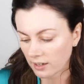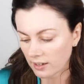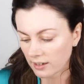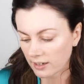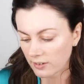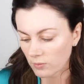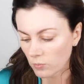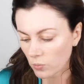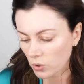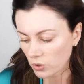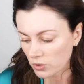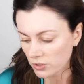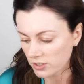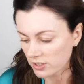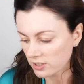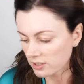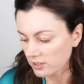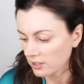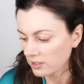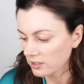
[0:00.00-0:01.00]
I
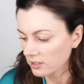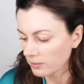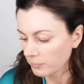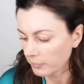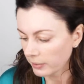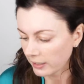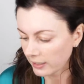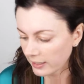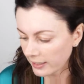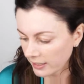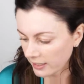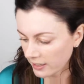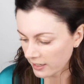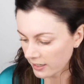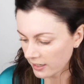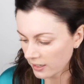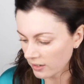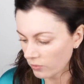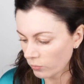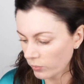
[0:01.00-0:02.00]
was
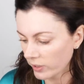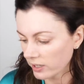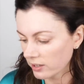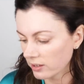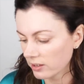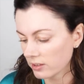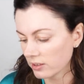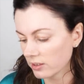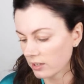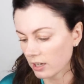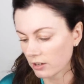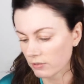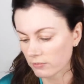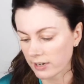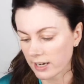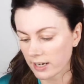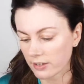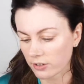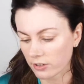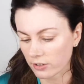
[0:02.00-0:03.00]
playing with a
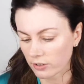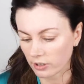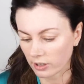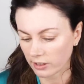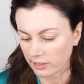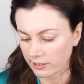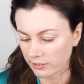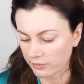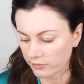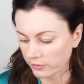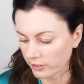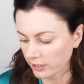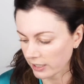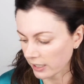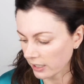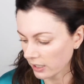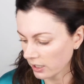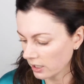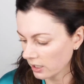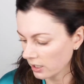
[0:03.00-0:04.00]
rather
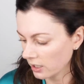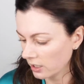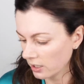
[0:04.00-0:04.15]
lovely